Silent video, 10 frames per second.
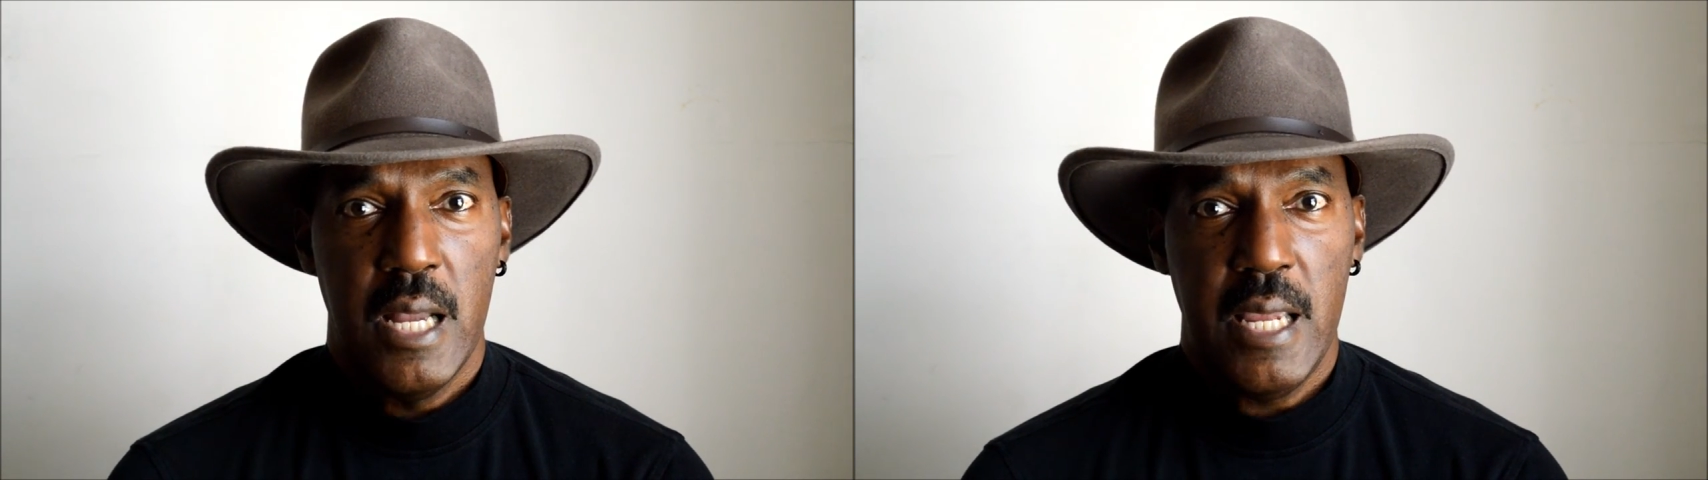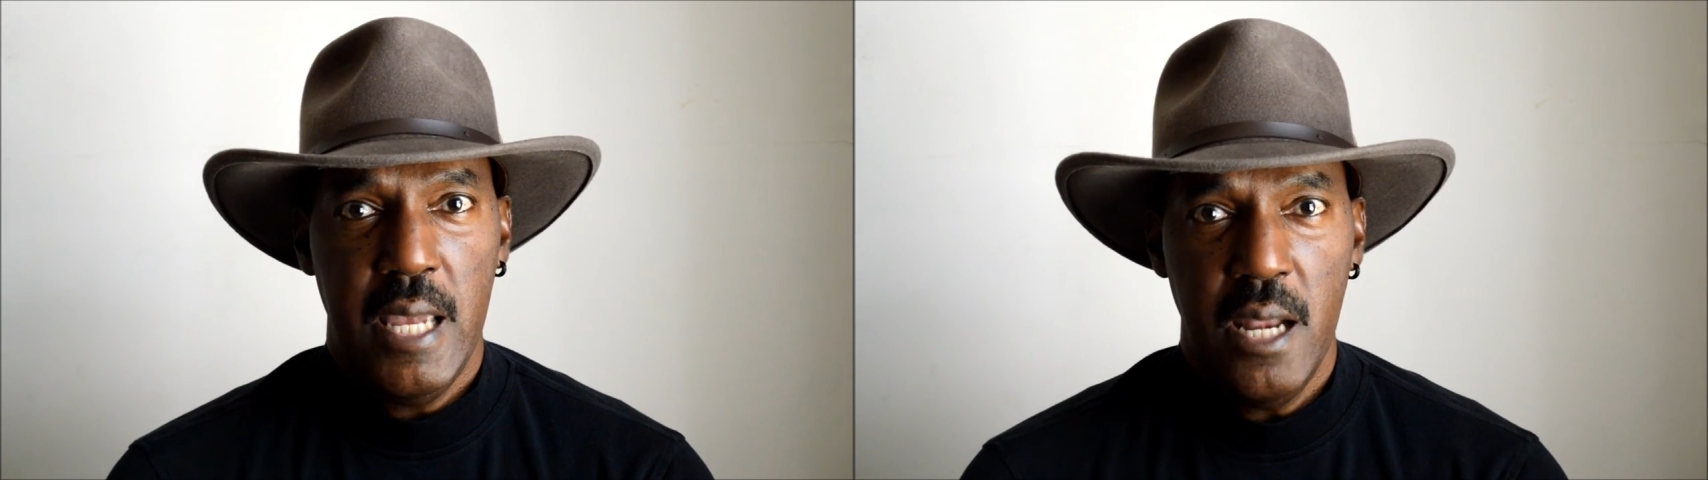
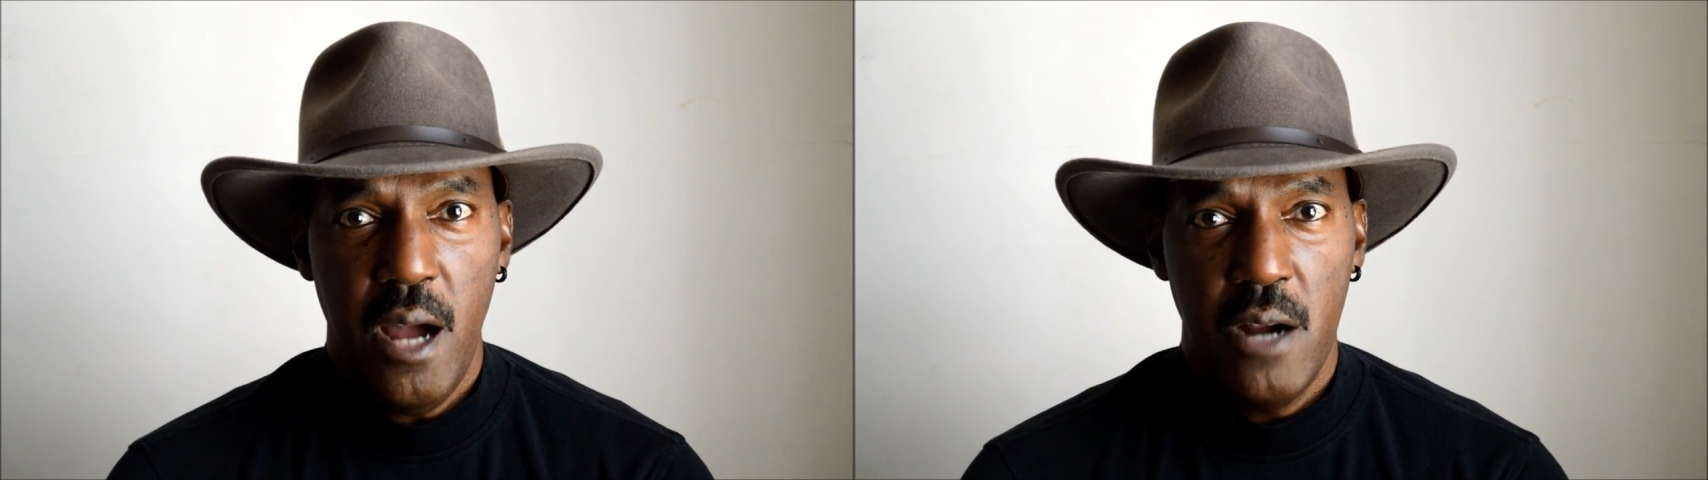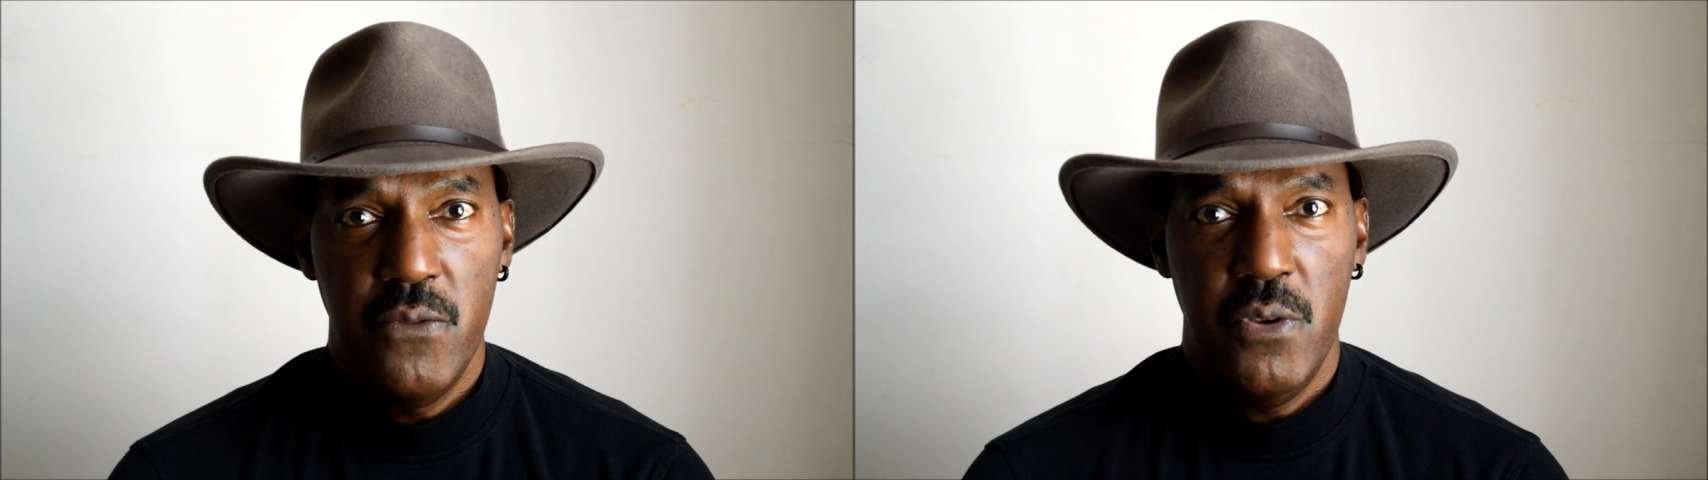get
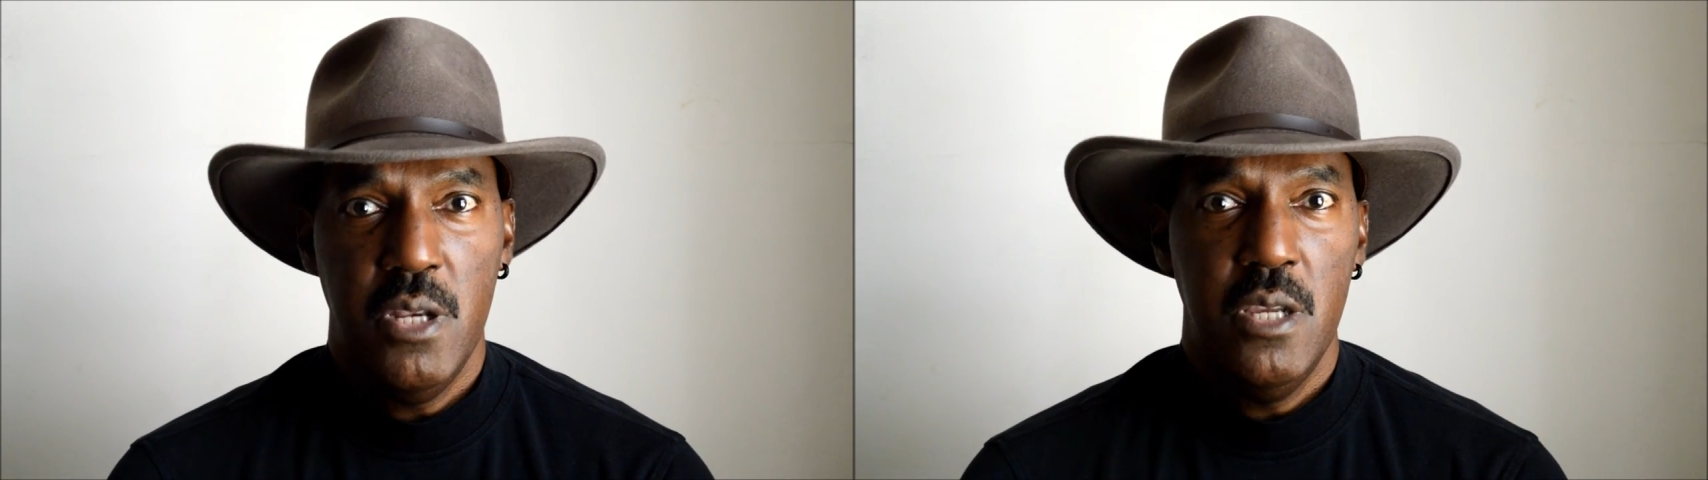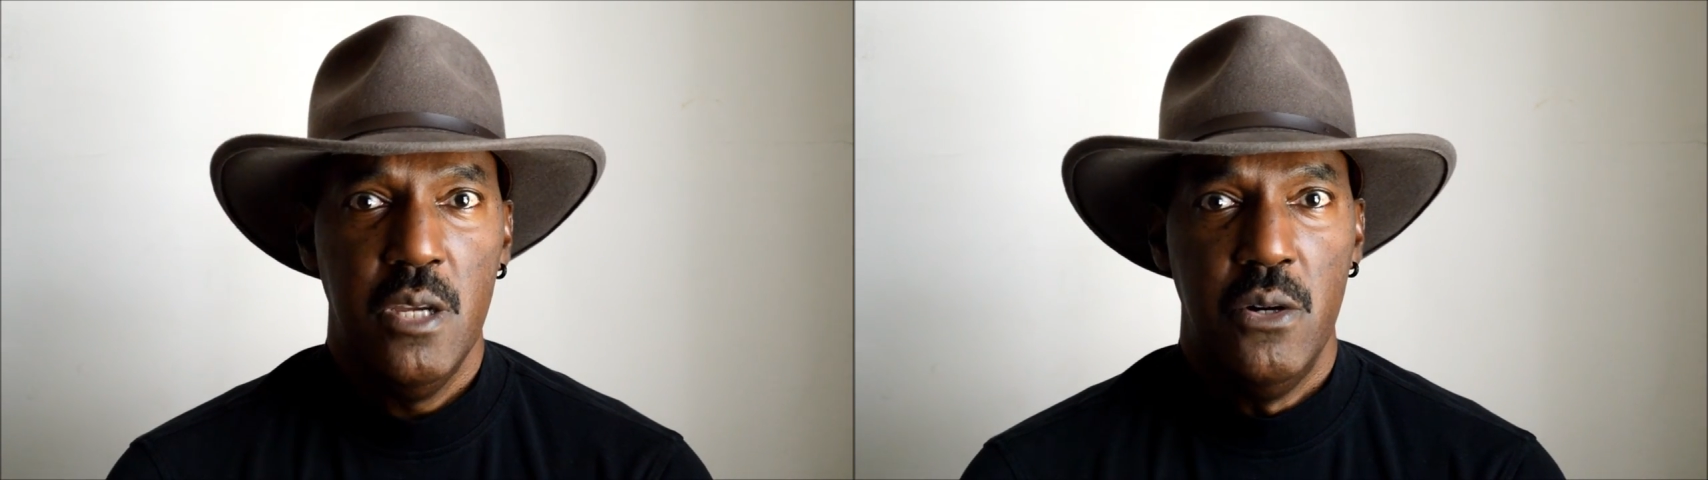our
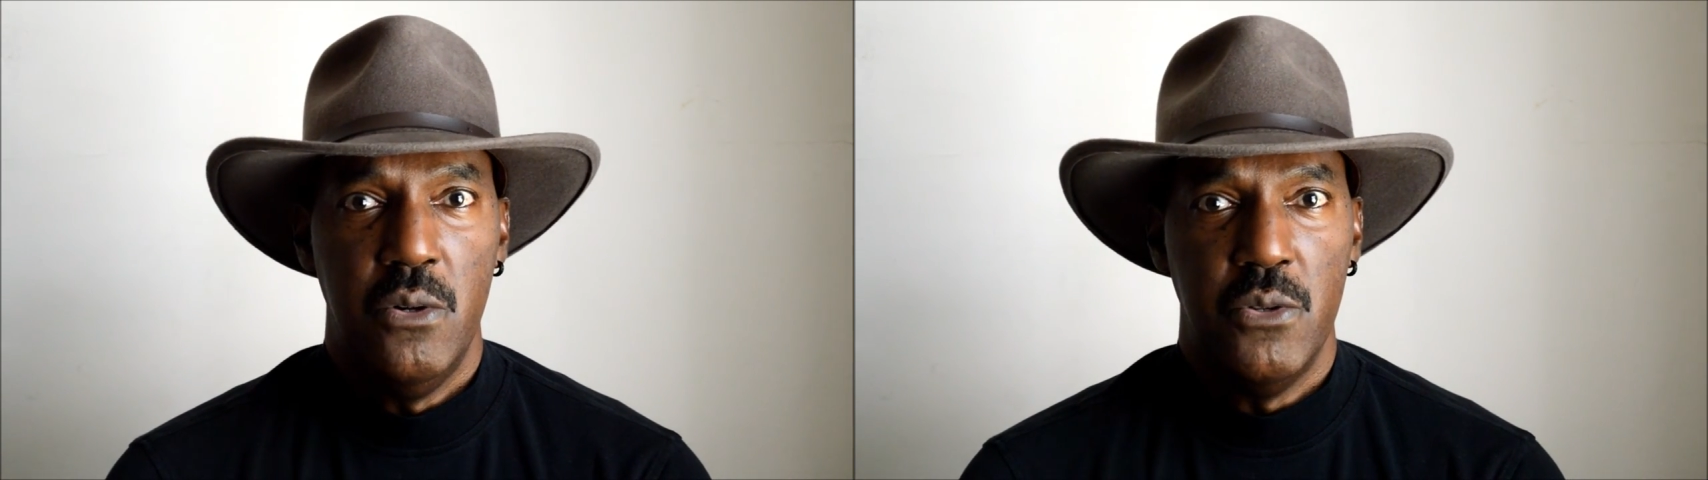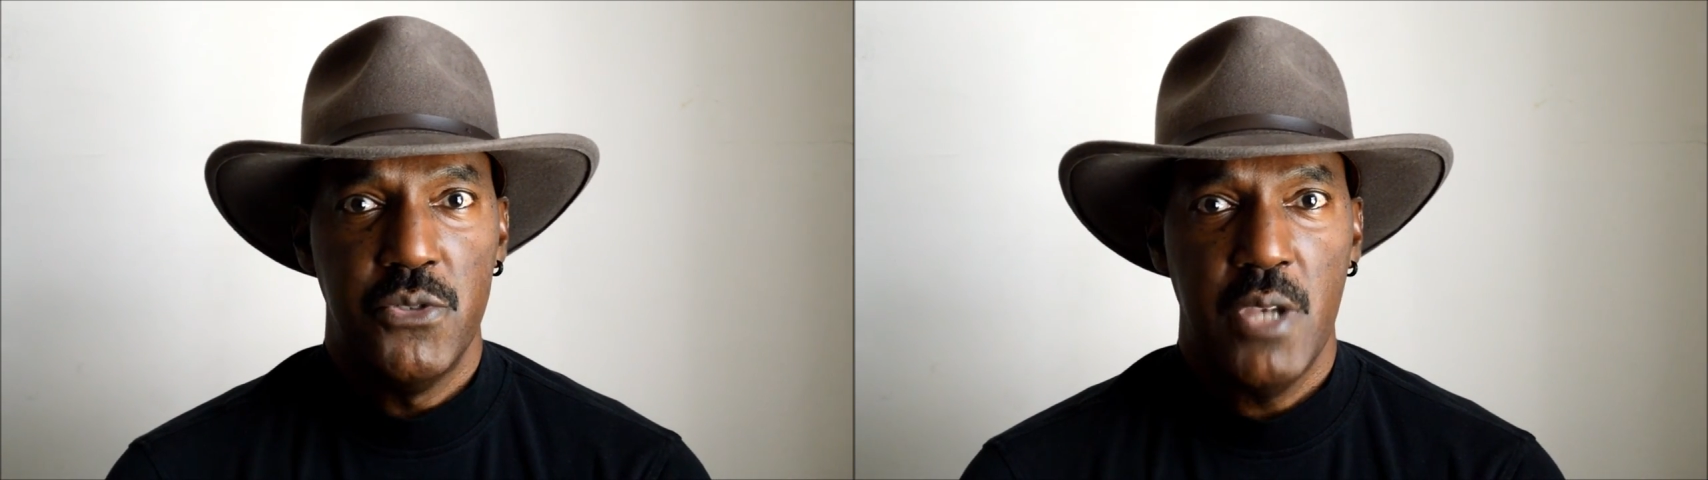
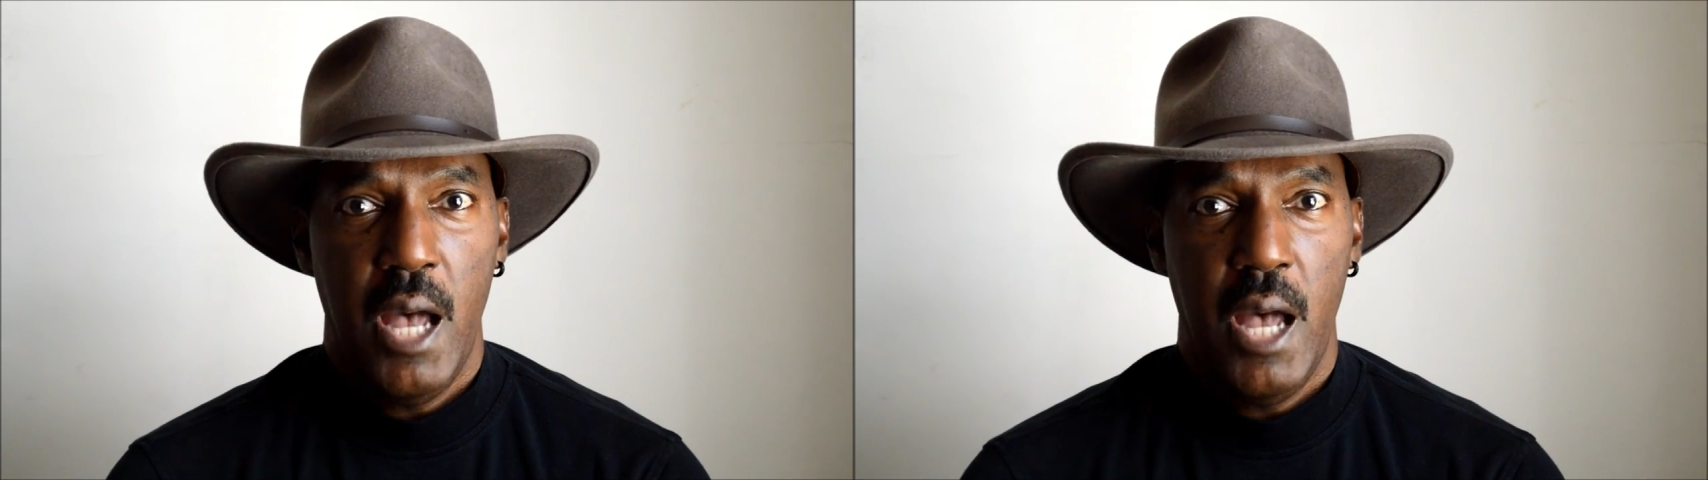videos